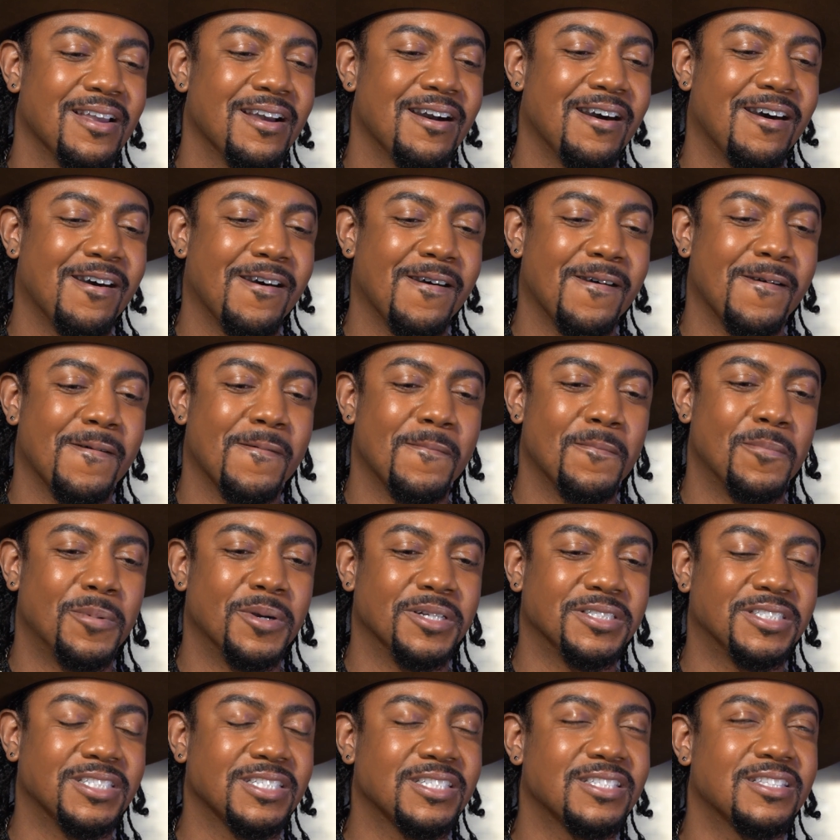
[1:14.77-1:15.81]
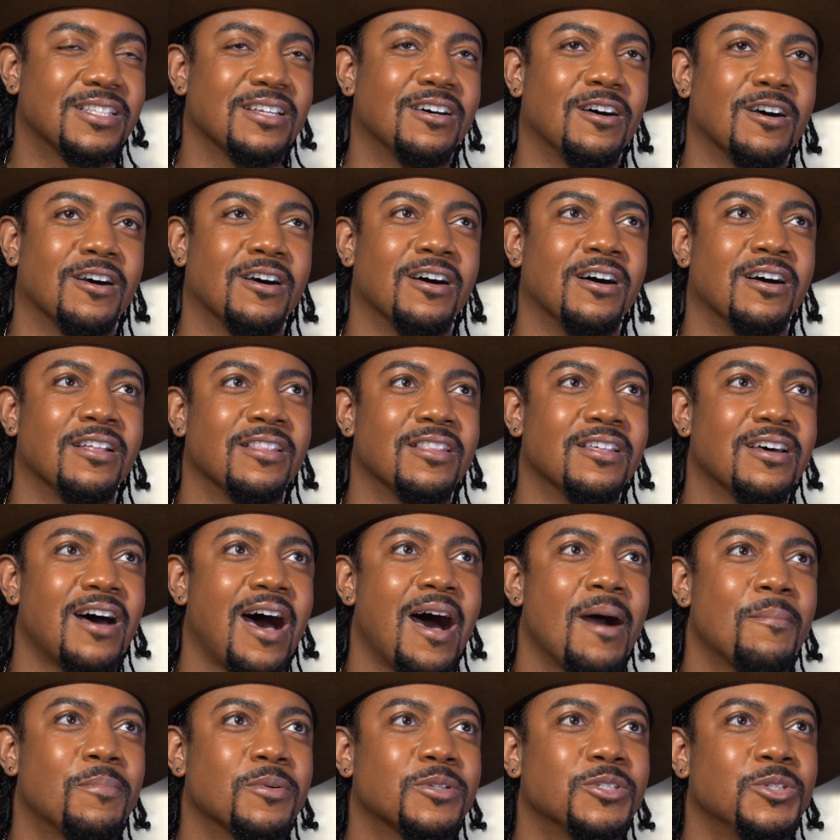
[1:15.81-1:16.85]
But just the
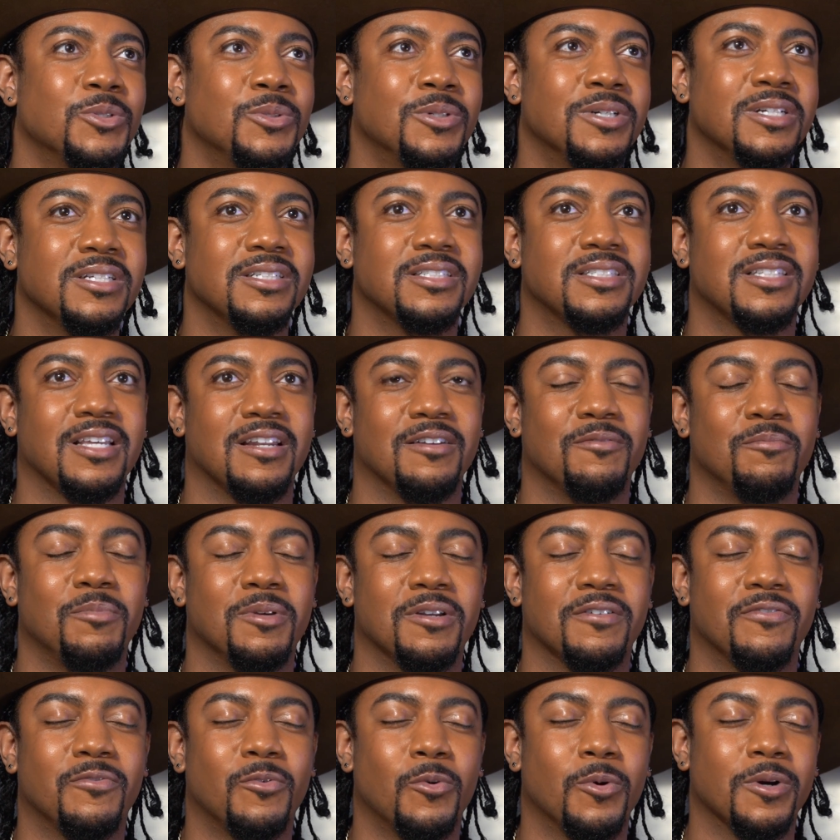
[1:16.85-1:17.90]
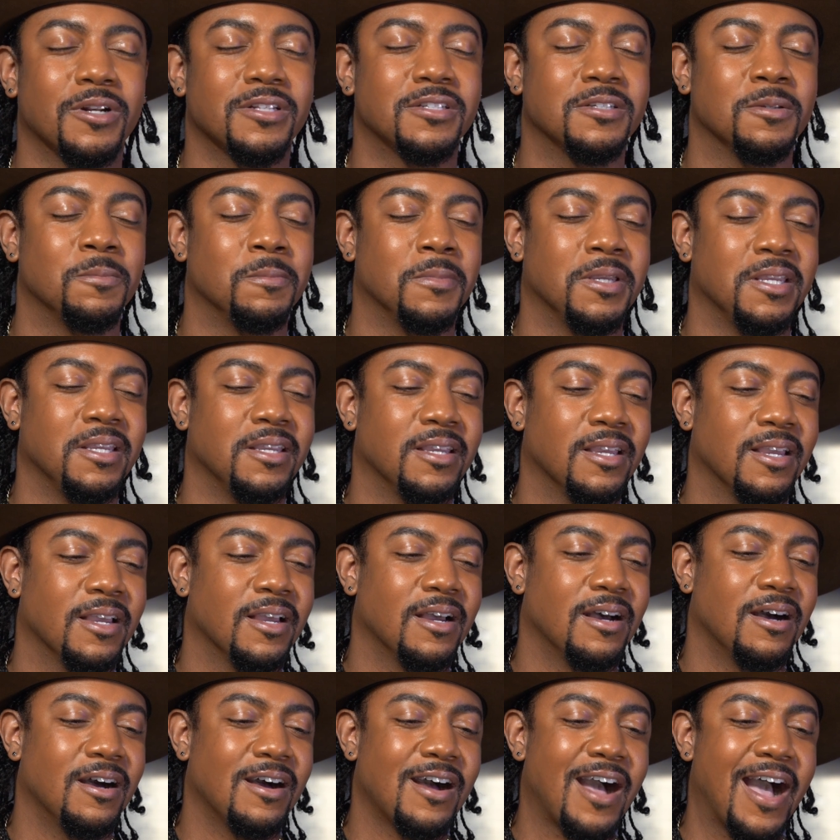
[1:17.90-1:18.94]
opportunities that have been afforded to me,
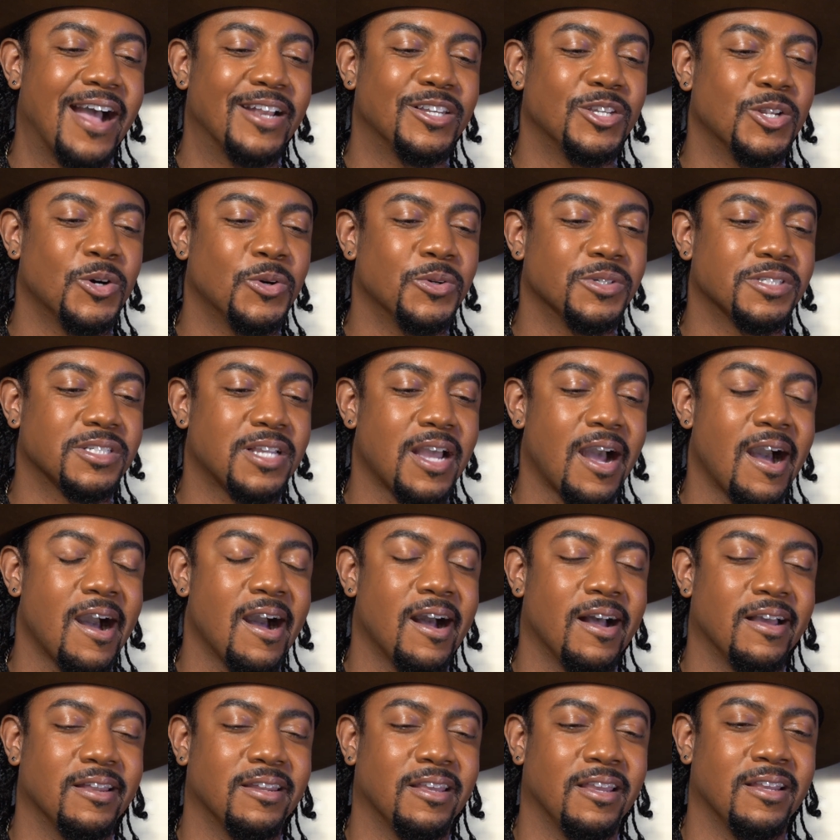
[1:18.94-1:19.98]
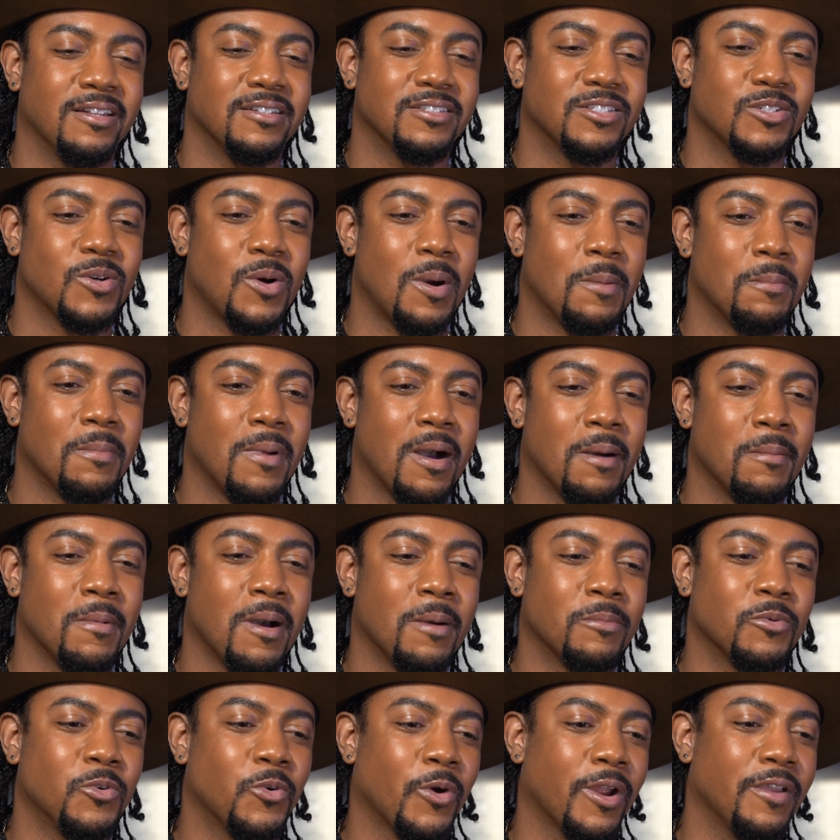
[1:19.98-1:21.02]
I know it's God, and so
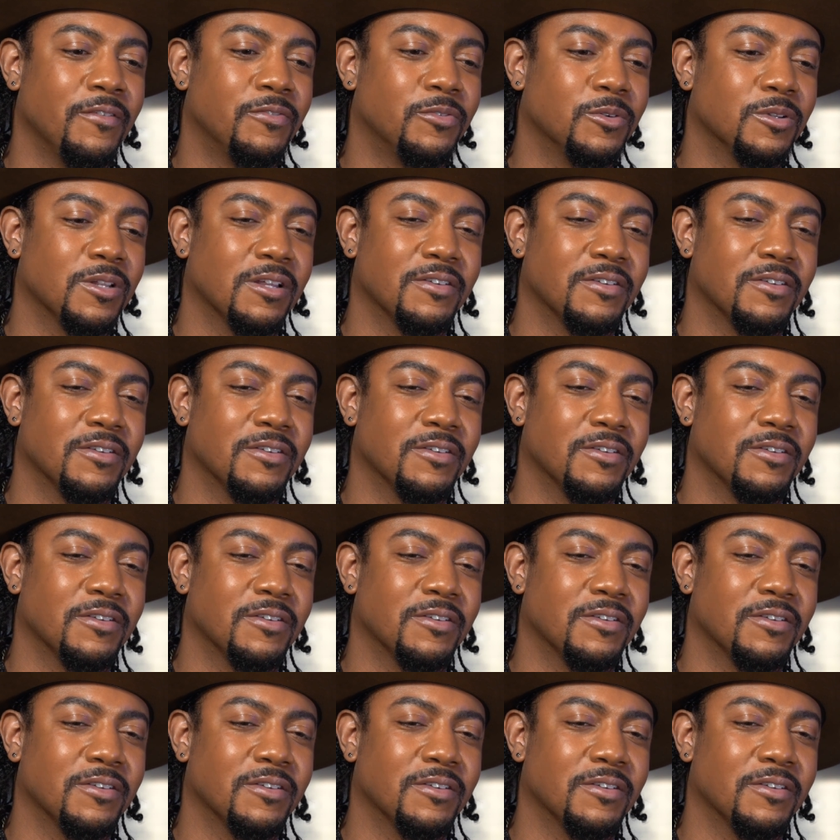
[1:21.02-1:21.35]
I'm grateful.